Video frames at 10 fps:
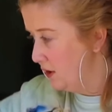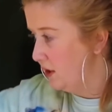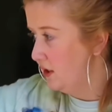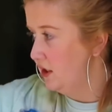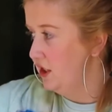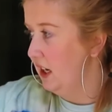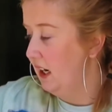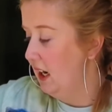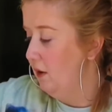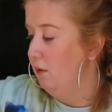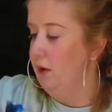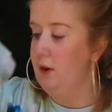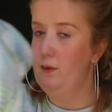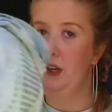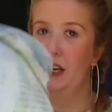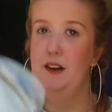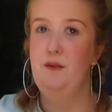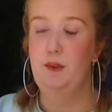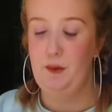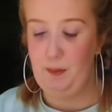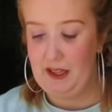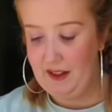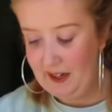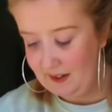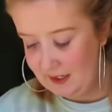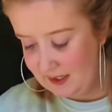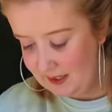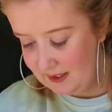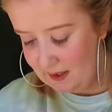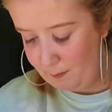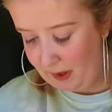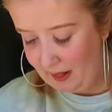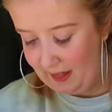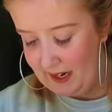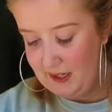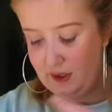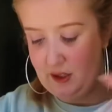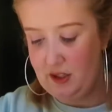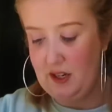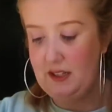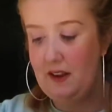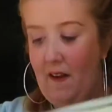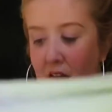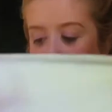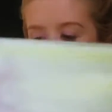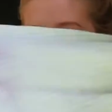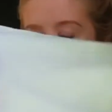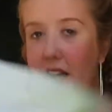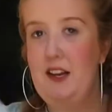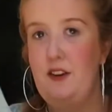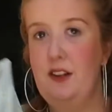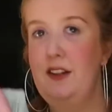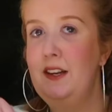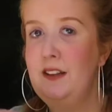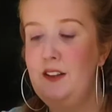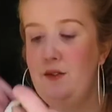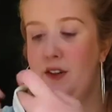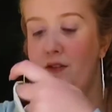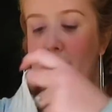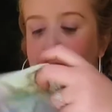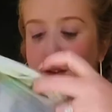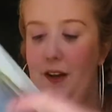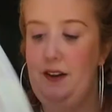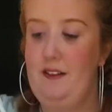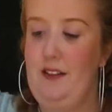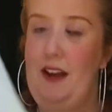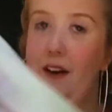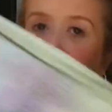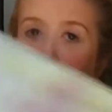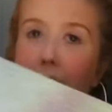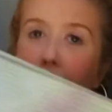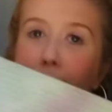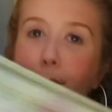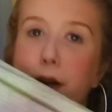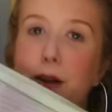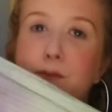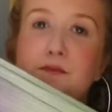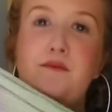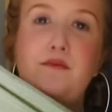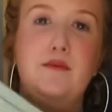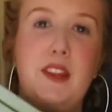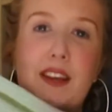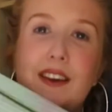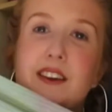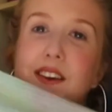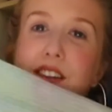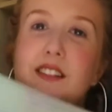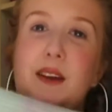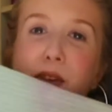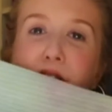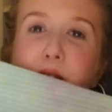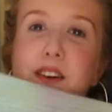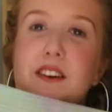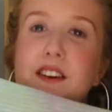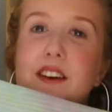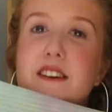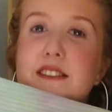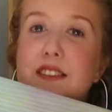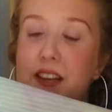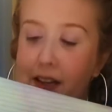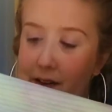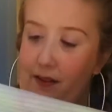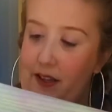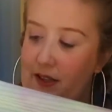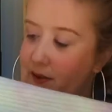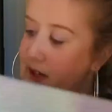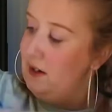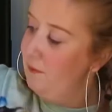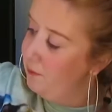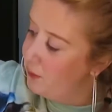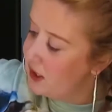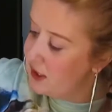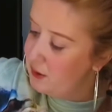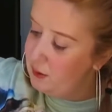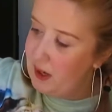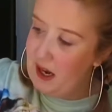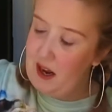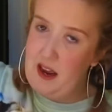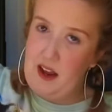just to check out what it would be like. This is the play suit dress. Look, I don't think this one really works that well, but let me know what you guys think of this one. We still are